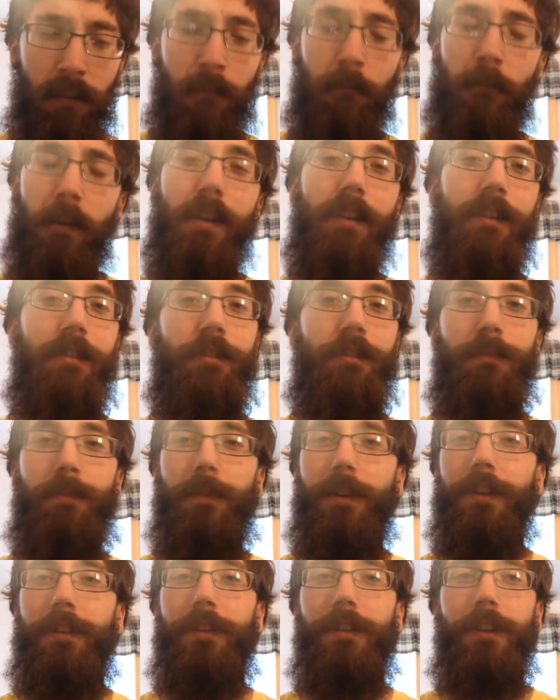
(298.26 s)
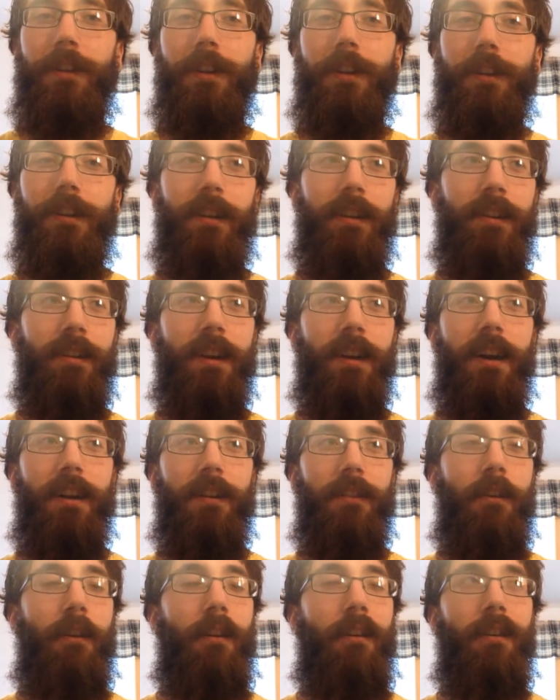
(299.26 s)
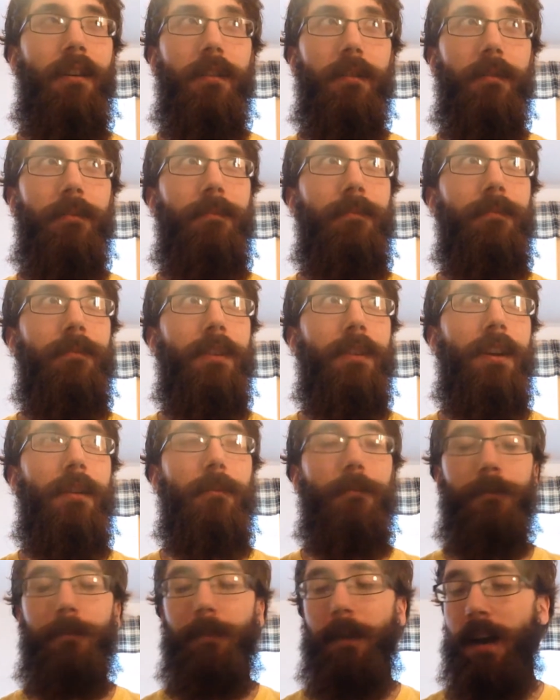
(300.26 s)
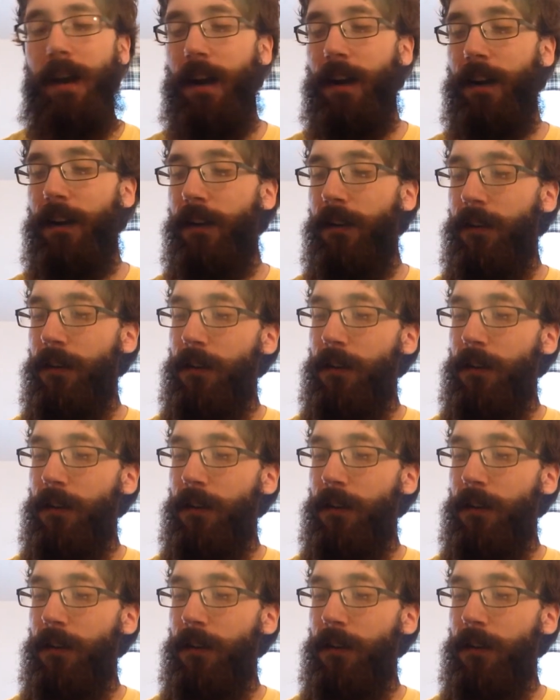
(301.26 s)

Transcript: when you spit it, it kind of all comes back.